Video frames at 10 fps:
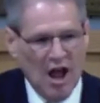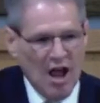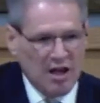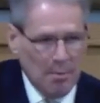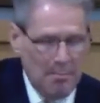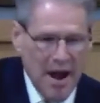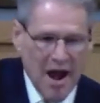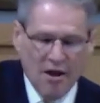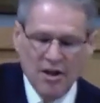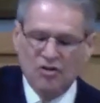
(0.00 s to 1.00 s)

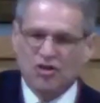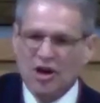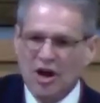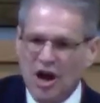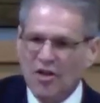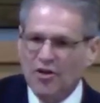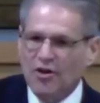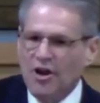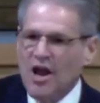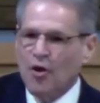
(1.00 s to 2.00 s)
compared it to other
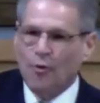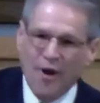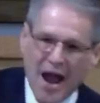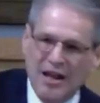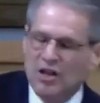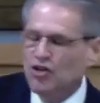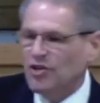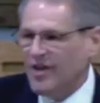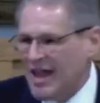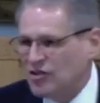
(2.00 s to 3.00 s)
writings of
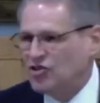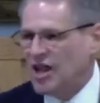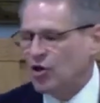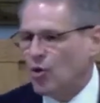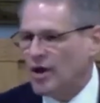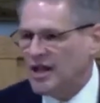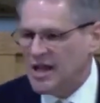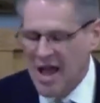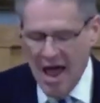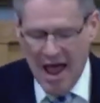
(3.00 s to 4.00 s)
antiquity,
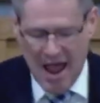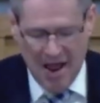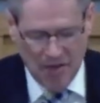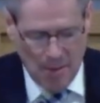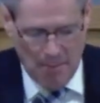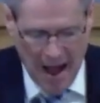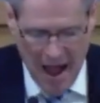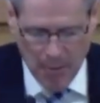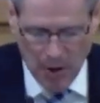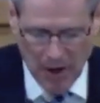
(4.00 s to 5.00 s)
and the
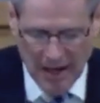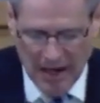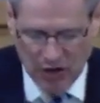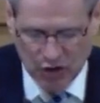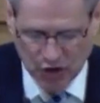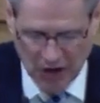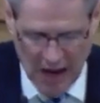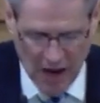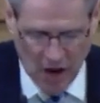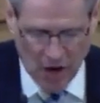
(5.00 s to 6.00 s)
Bible
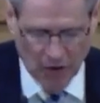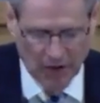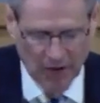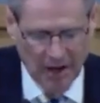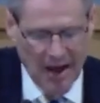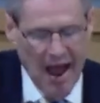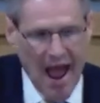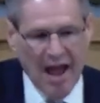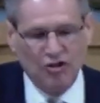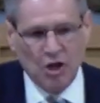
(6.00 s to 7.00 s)
excelled
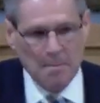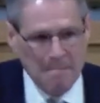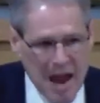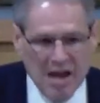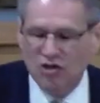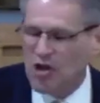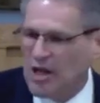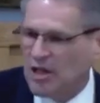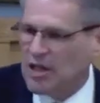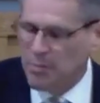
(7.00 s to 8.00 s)
as
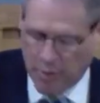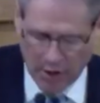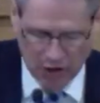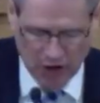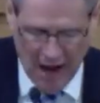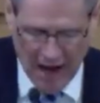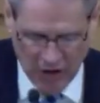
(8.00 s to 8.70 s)
amazingly precise